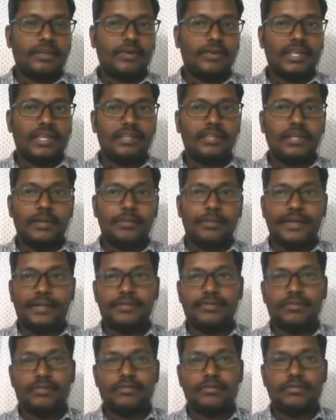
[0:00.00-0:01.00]
Okay, the
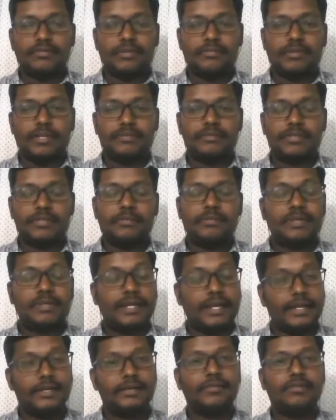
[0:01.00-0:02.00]
repetition also sometimes can be
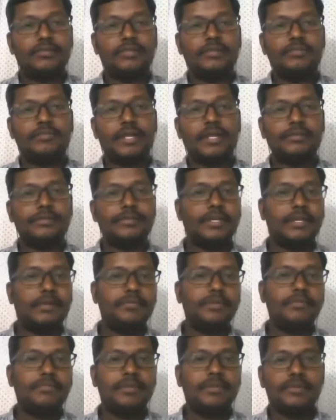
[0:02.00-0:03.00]
direct or sometimes can
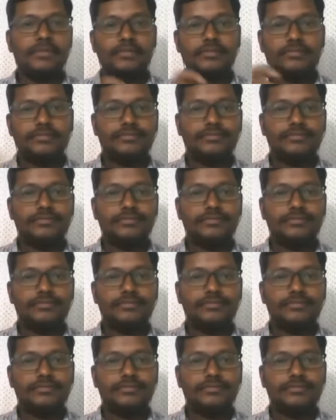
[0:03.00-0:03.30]
be a bit,